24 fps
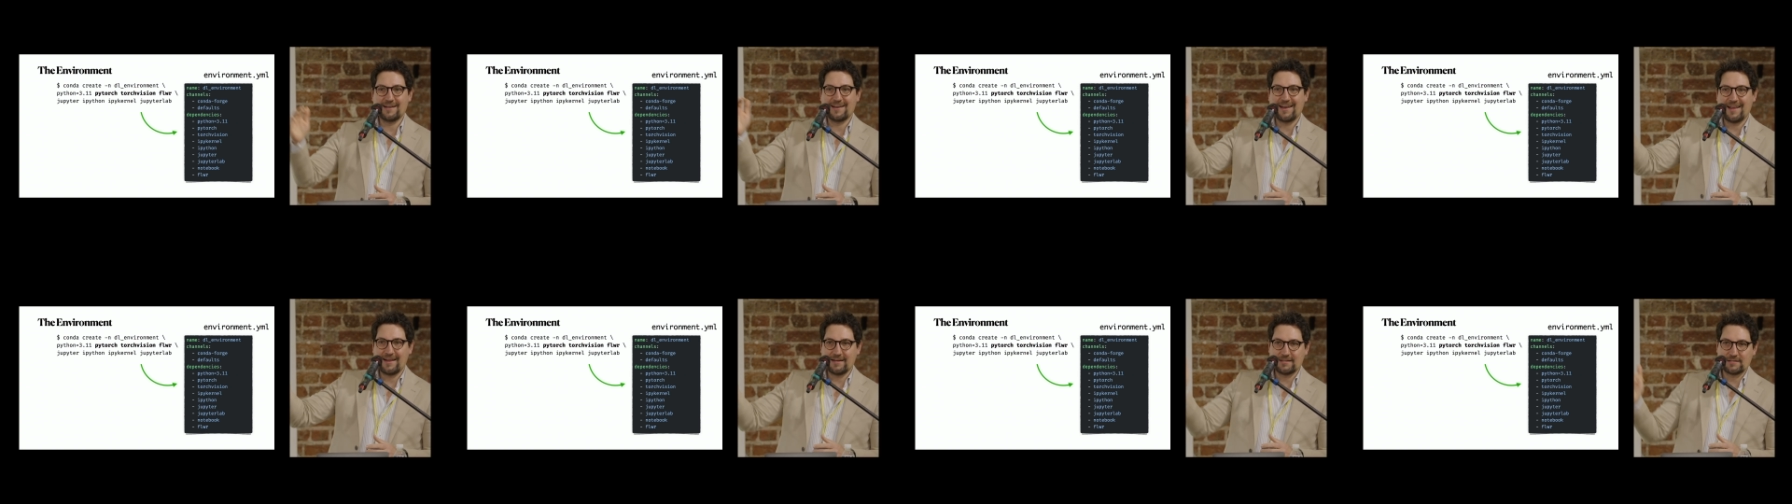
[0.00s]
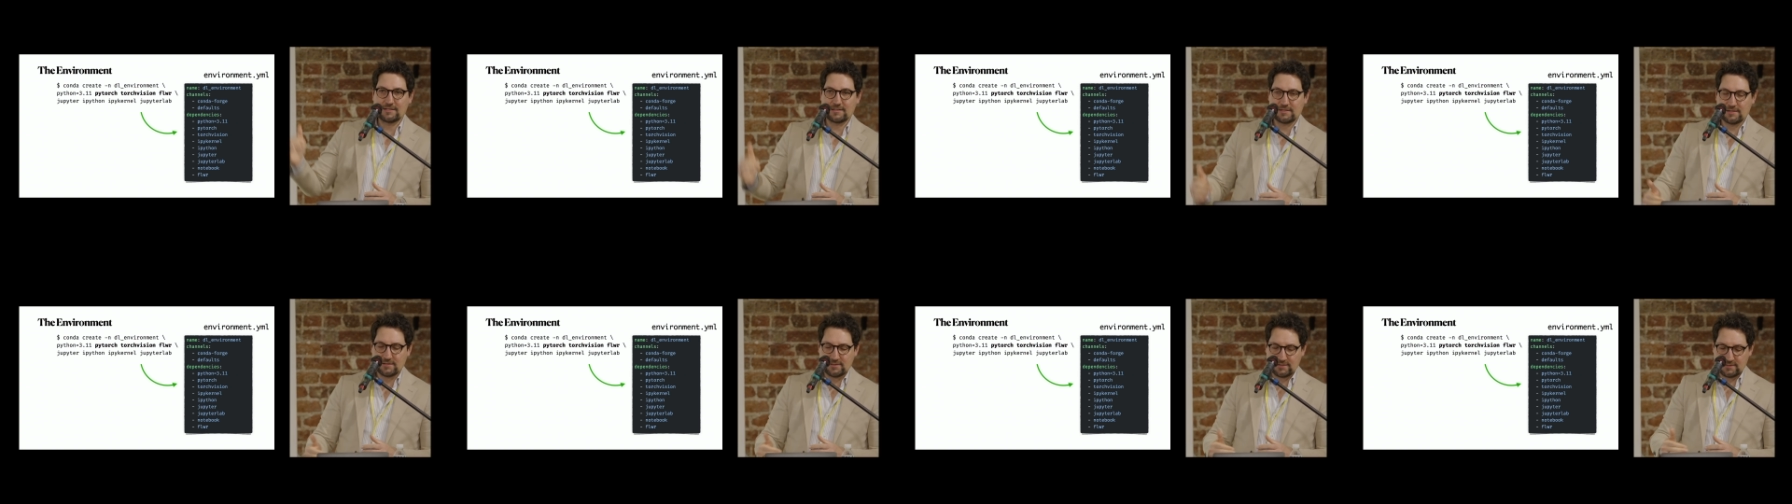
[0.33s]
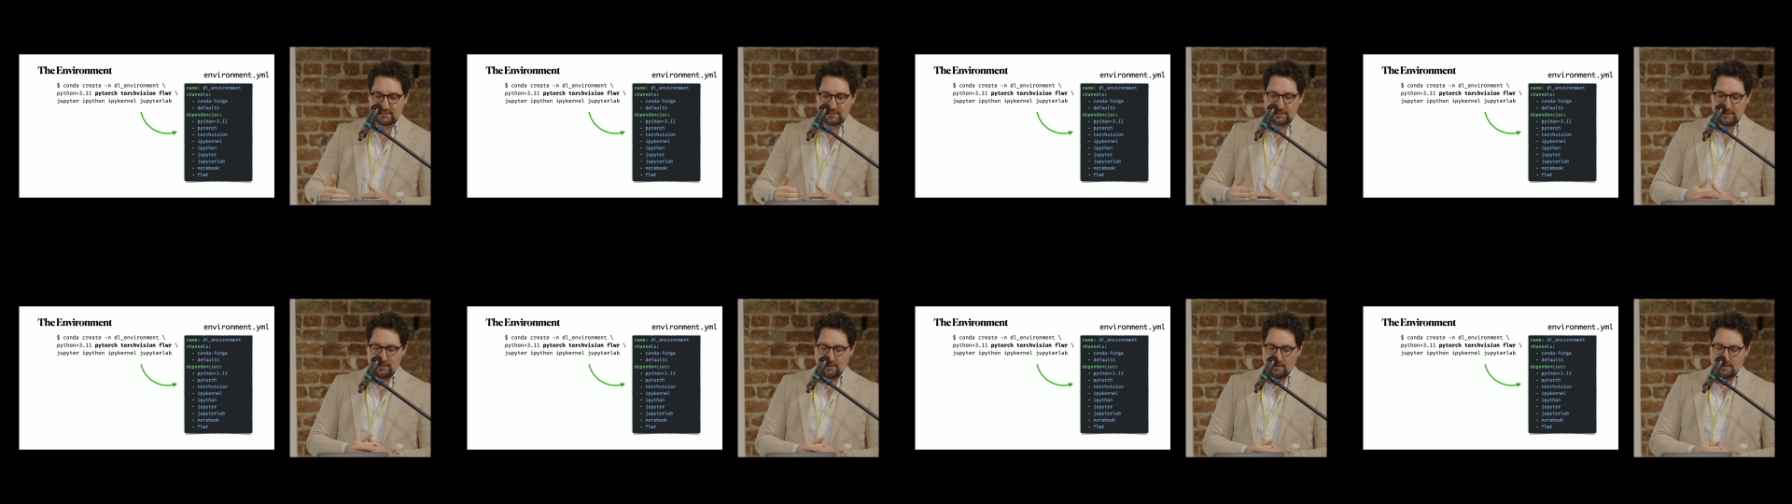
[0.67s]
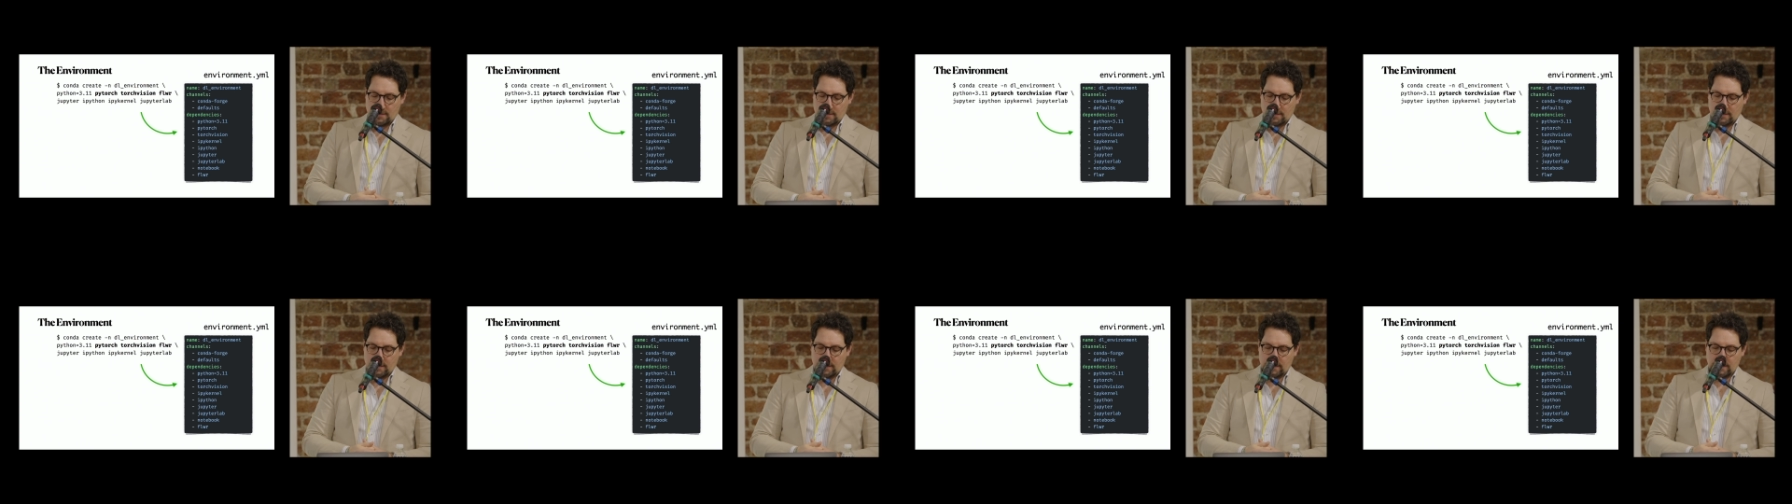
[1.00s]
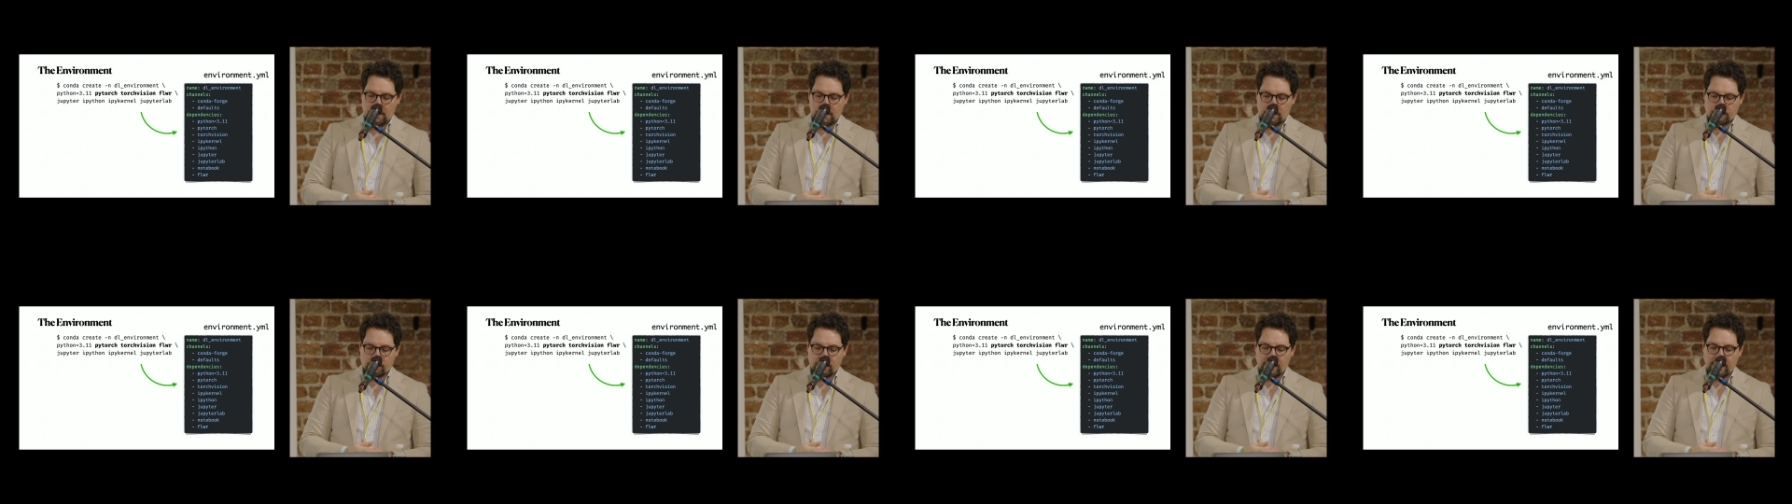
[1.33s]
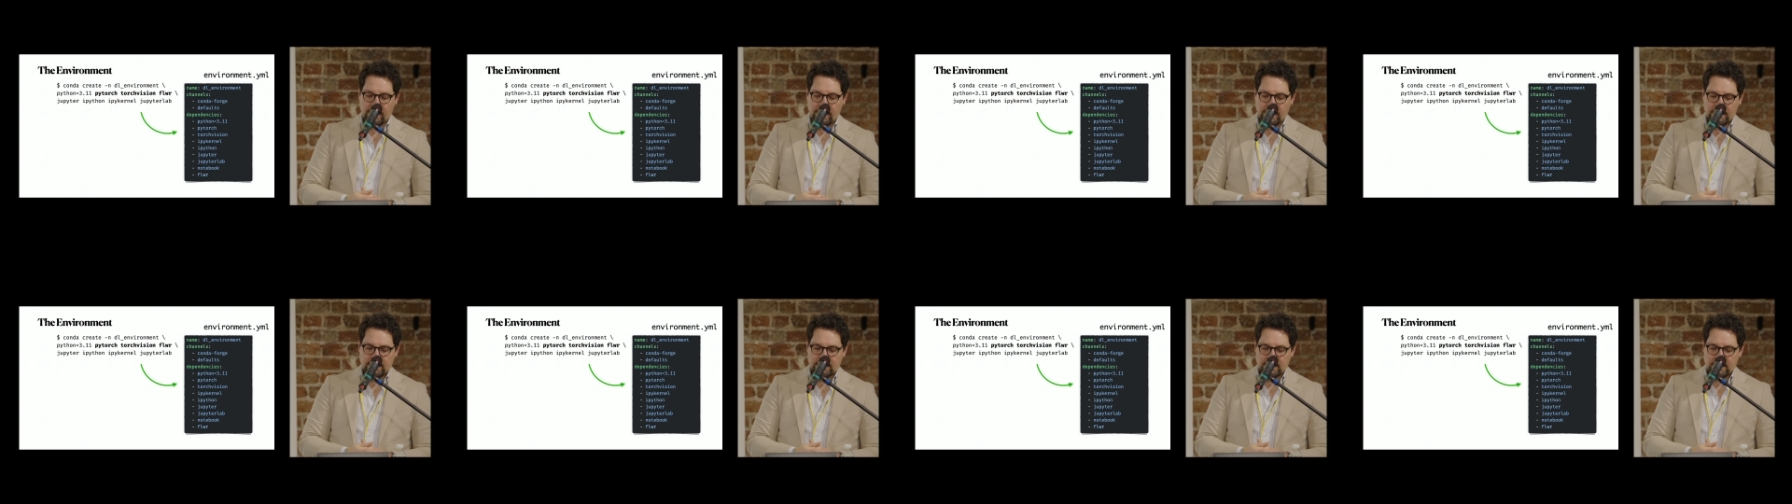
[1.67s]
latest
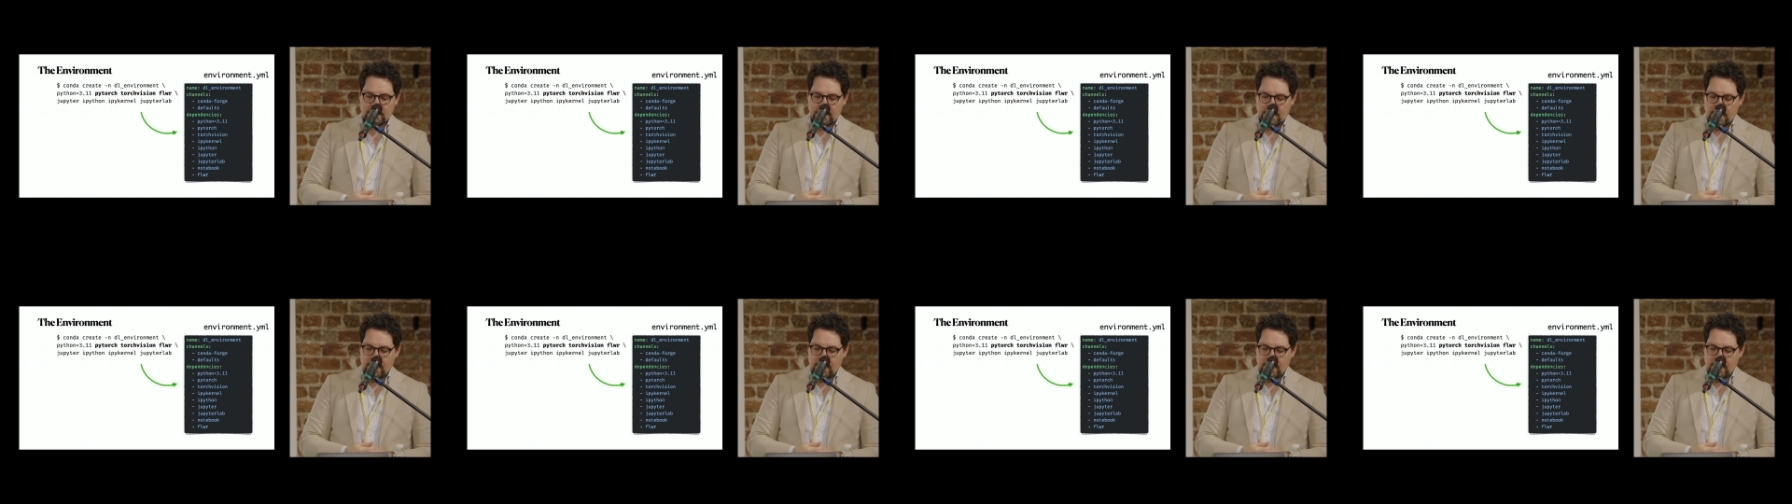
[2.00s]
release.